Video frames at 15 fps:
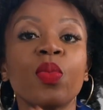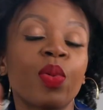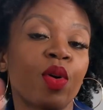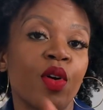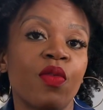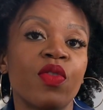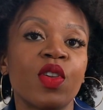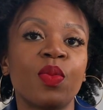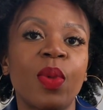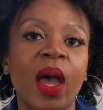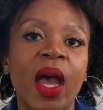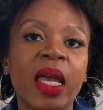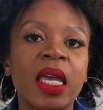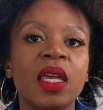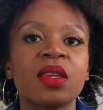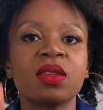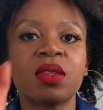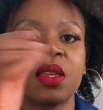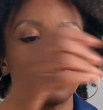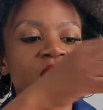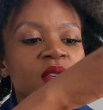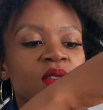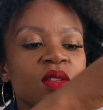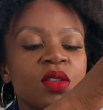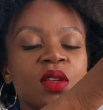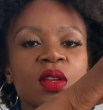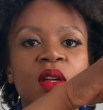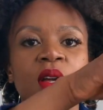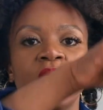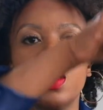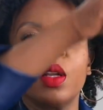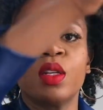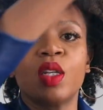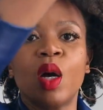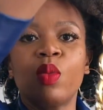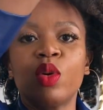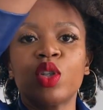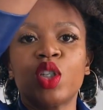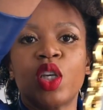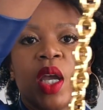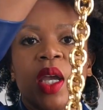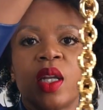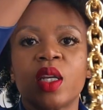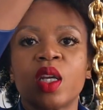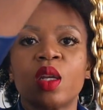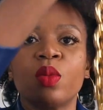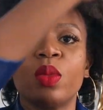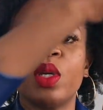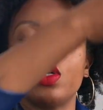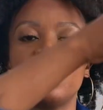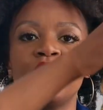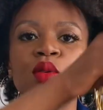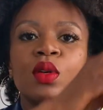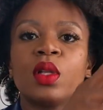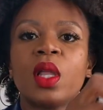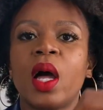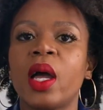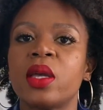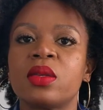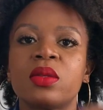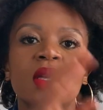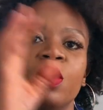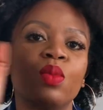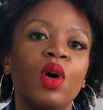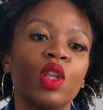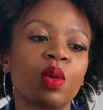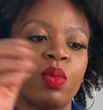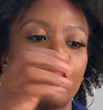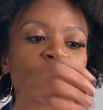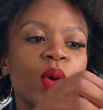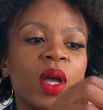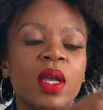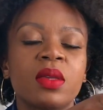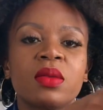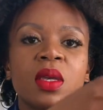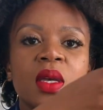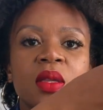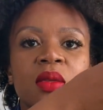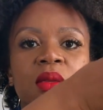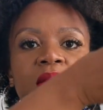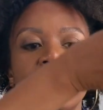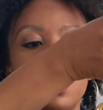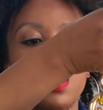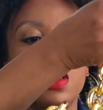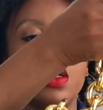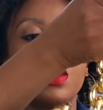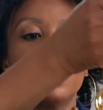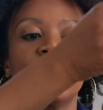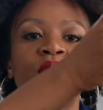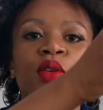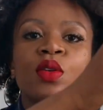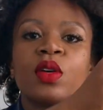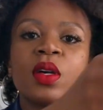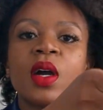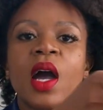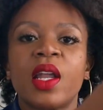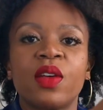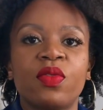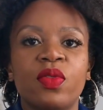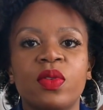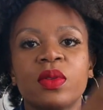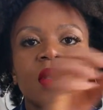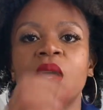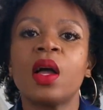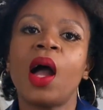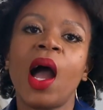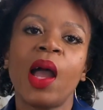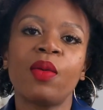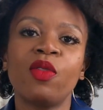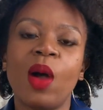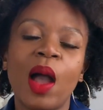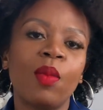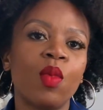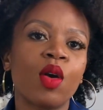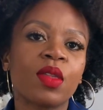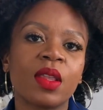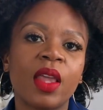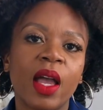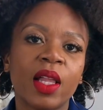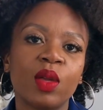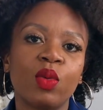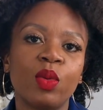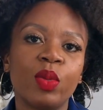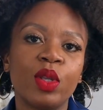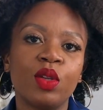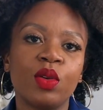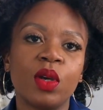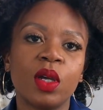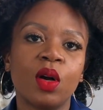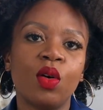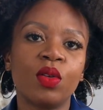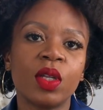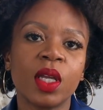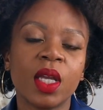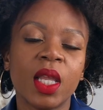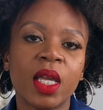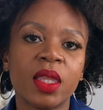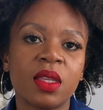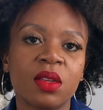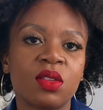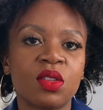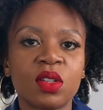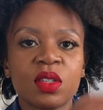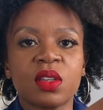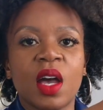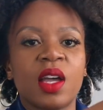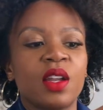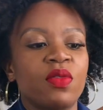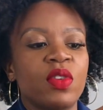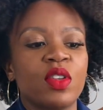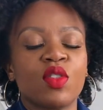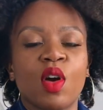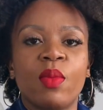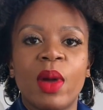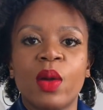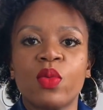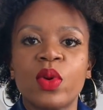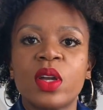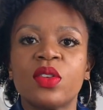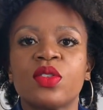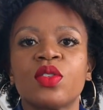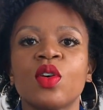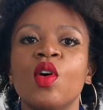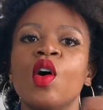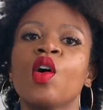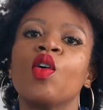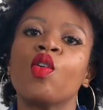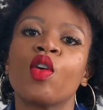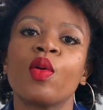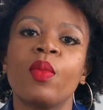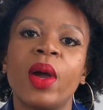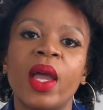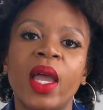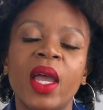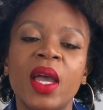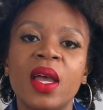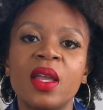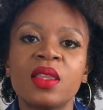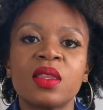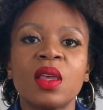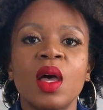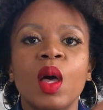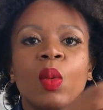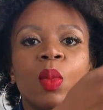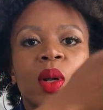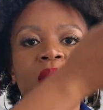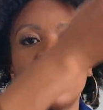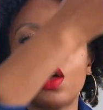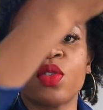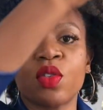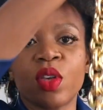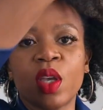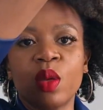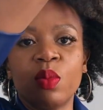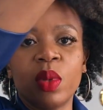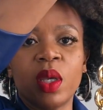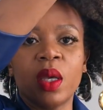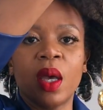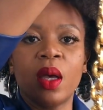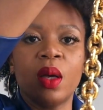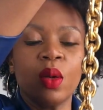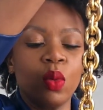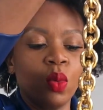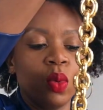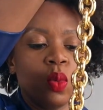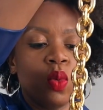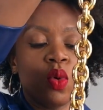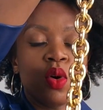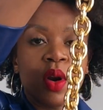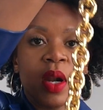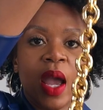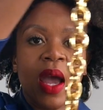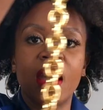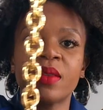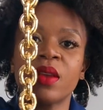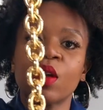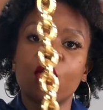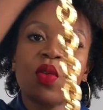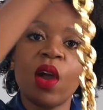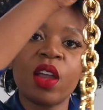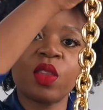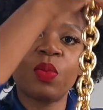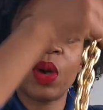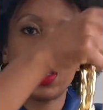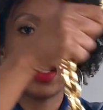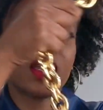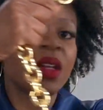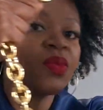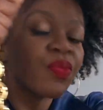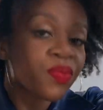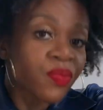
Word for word: pro of this bag is that this double chain can be utilized in multiple ways. It's, you know, you can kind of, I, I more than likely will be doing, holding it like this, just kind of either on my wrist or in my hands, but it also can be worn as a crossbody